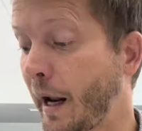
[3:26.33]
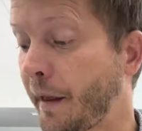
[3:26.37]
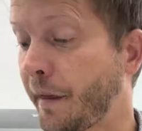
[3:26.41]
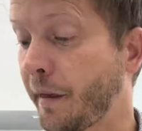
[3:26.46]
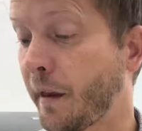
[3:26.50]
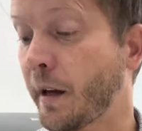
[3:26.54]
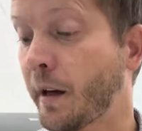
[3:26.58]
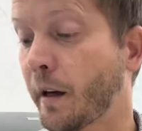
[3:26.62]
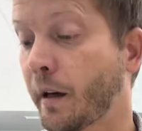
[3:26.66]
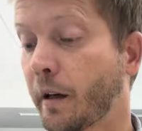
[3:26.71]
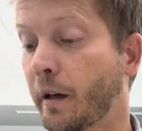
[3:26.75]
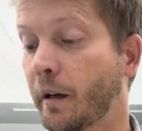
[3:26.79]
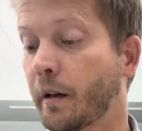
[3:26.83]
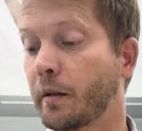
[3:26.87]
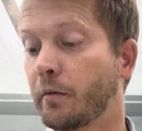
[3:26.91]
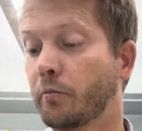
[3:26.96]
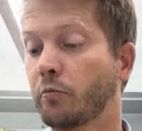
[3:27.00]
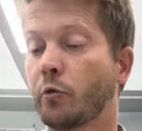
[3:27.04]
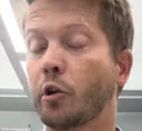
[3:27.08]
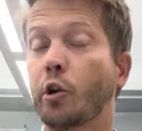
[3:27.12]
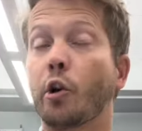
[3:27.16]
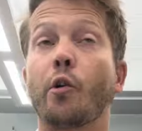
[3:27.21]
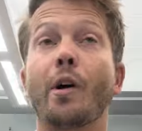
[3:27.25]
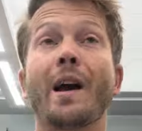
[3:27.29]
I think,
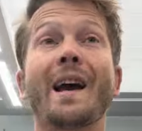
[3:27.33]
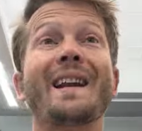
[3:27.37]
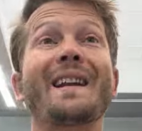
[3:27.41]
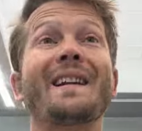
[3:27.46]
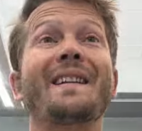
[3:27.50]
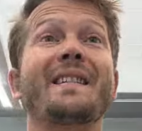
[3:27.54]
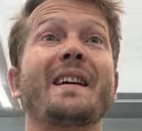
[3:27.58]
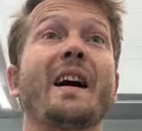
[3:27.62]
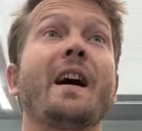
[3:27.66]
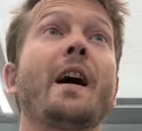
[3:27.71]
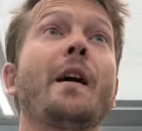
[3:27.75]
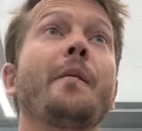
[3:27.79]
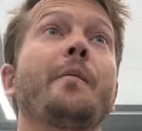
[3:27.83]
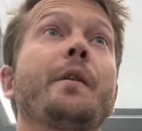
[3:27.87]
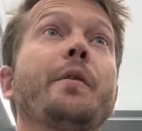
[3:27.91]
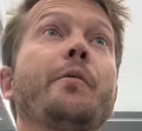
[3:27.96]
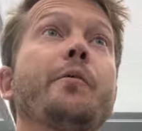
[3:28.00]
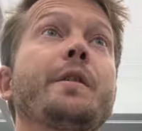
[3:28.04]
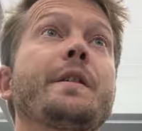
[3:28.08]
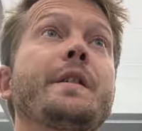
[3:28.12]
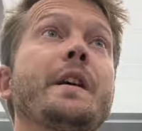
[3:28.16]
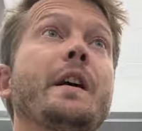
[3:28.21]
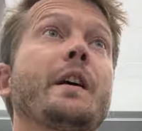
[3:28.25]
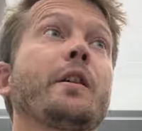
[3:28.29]
any time that
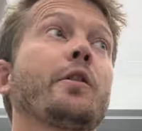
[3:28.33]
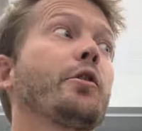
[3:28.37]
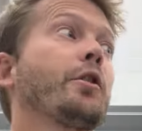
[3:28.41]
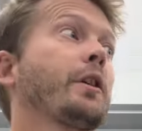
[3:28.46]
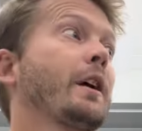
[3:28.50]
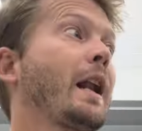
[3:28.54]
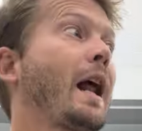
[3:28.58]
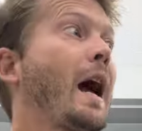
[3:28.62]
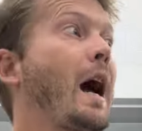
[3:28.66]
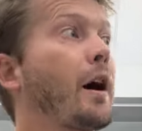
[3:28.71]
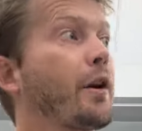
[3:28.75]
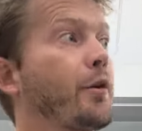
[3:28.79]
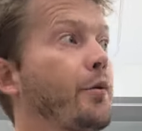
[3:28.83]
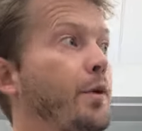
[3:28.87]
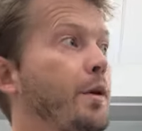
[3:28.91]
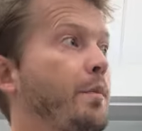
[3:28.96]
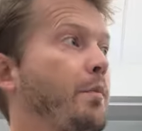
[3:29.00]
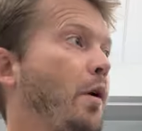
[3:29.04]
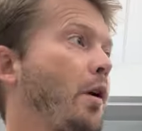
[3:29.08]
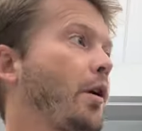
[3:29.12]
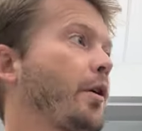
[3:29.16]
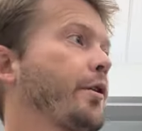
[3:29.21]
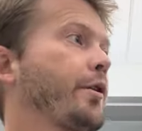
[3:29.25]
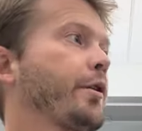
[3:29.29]
we take a look at how do we
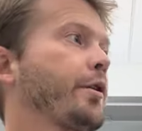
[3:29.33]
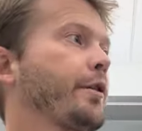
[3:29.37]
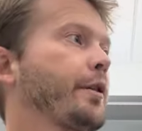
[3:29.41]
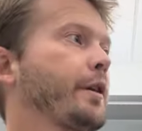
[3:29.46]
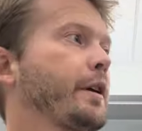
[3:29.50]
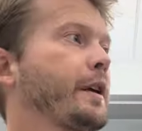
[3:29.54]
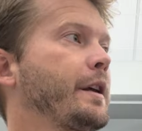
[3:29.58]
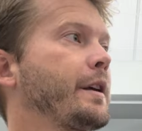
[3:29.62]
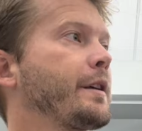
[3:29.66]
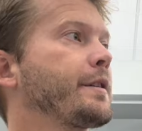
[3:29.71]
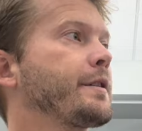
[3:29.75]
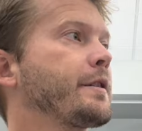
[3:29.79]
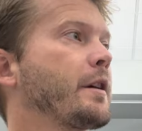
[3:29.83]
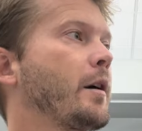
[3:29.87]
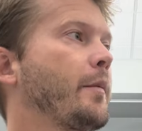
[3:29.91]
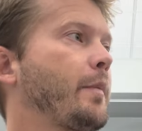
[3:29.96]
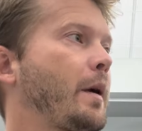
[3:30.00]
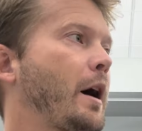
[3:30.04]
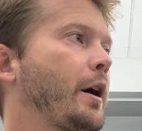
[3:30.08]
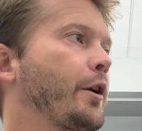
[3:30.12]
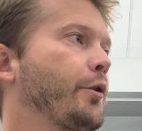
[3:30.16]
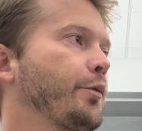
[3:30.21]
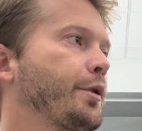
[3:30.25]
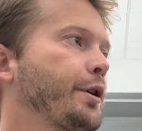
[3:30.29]
partner kids up,
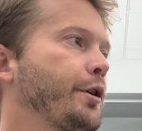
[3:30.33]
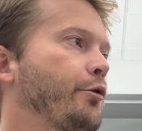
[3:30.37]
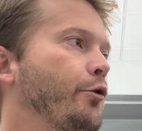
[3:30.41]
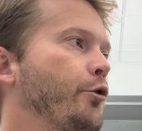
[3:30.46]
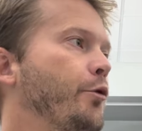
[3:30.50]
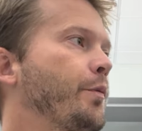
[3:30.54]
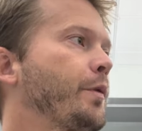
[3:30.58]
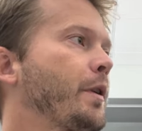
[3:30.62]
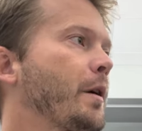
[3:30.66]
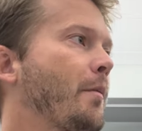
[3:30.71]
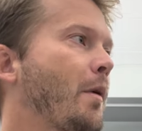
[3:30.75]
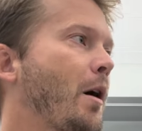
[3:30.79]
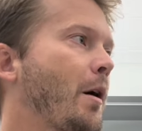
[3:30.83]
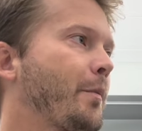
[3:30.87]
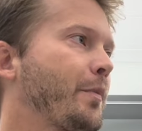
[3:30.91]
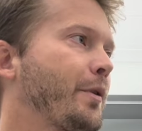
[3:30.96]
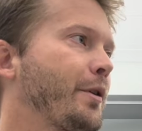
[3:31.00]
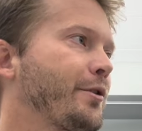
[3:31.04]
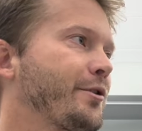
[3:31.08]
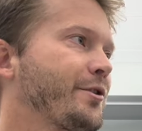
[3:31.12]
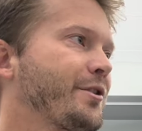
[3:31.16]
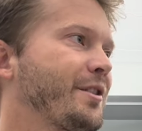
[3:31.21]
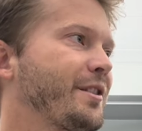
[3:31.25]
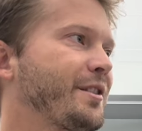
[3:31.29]
how do we group them up,
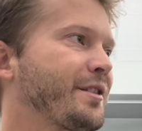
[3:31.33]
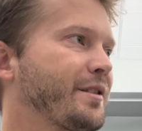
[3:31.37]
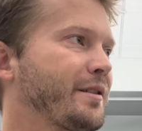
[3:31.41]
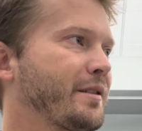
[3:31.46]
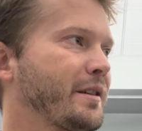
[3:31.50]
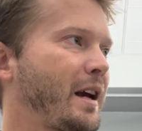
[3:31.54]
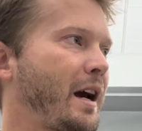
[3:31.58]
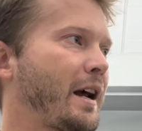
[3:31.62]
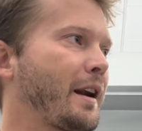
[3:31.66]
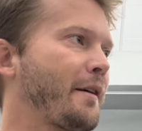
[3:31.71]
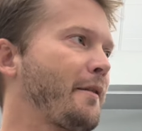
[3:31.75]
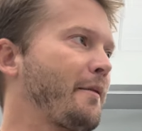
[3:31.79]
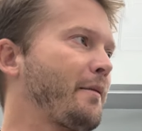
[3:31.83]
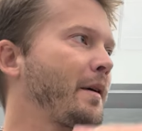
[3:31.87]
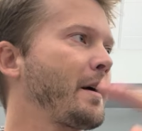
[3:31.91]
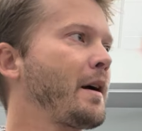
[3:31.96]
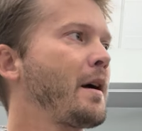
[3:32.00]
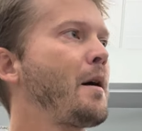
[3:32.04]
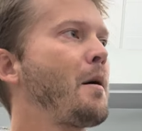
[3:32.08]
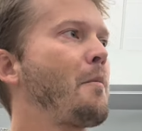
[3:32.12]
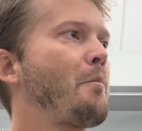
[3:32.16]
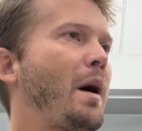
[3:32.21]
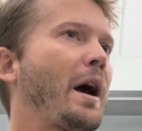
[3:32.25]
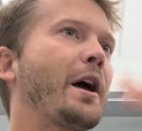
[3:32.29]
there's this kind of
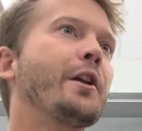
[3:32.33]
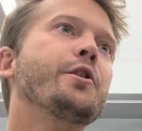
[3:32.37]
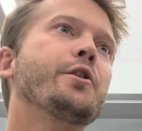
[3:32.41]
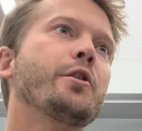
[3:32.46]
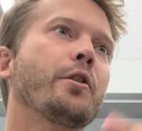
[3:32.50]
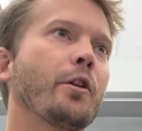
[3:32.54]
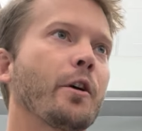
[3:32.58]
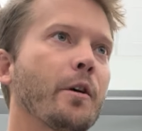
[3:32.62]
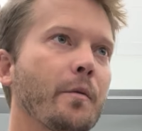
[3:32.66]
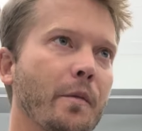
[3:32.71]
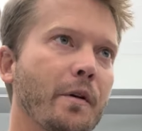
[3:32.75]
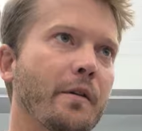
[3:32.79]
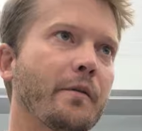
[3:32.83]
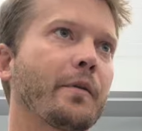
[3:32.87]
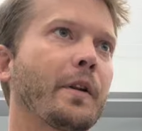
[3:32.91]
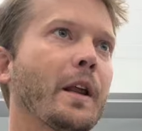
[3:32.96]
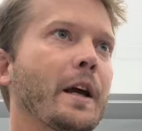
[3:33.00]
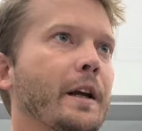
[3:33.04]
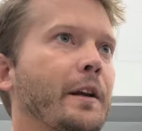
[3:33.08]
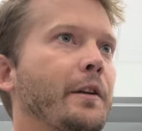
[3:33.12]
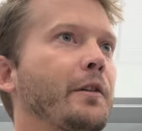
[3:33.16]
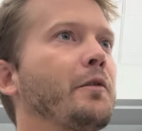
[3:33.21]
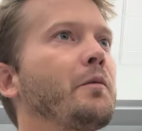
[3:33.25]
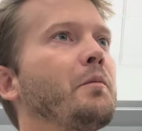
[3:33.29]
pendulum of
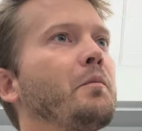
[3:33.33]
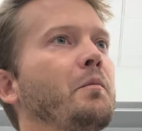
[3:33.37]
like